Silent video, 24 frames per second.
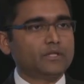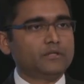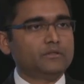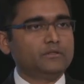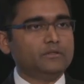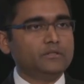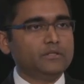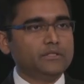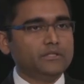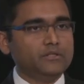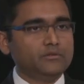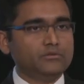
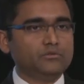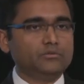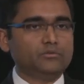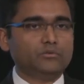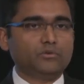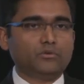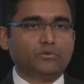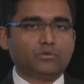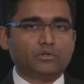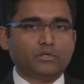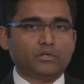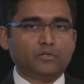new
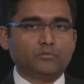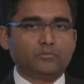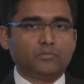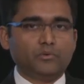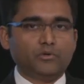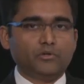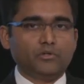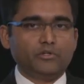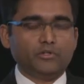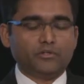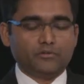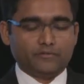oral
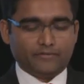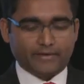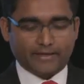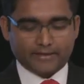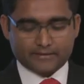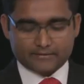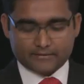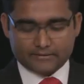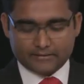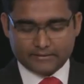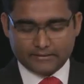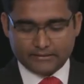polio
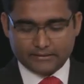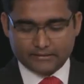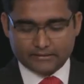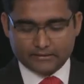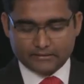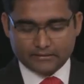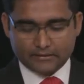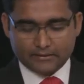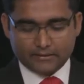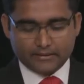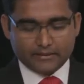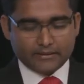
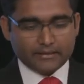vaccine.